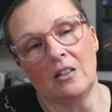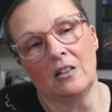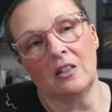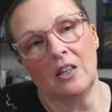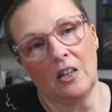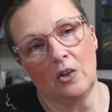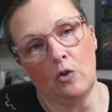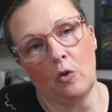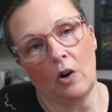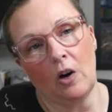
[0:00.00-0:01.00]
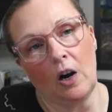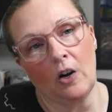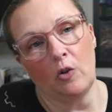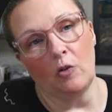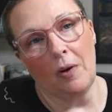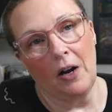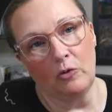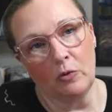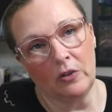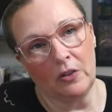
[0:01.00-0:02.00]
git ignore. Our node
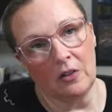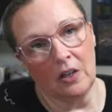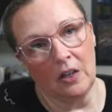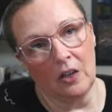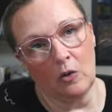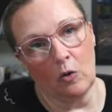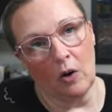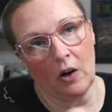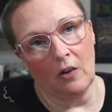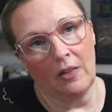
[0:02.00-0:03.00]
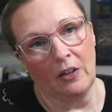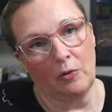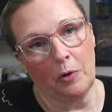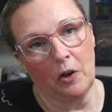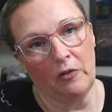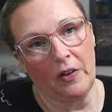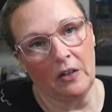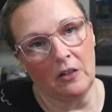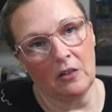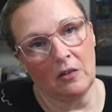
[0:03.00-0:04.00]
modules is git ignore. That's
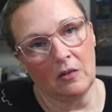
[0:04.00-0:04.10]
perfect.